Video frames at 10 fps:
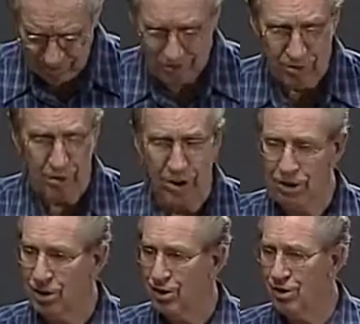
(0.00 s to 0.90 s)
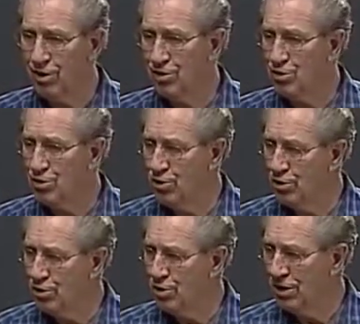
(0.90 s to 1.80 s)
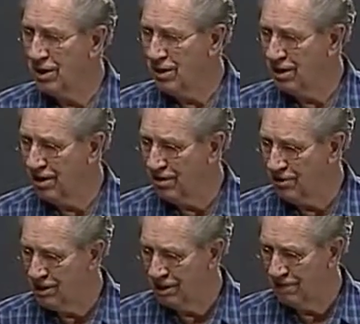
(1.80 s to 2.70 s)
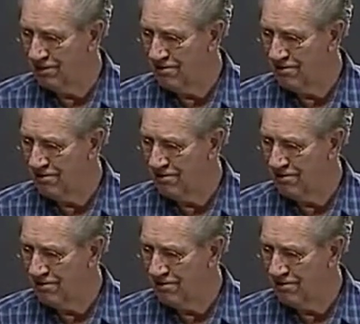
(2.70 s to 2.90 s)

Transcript: It's what we call the new covenant.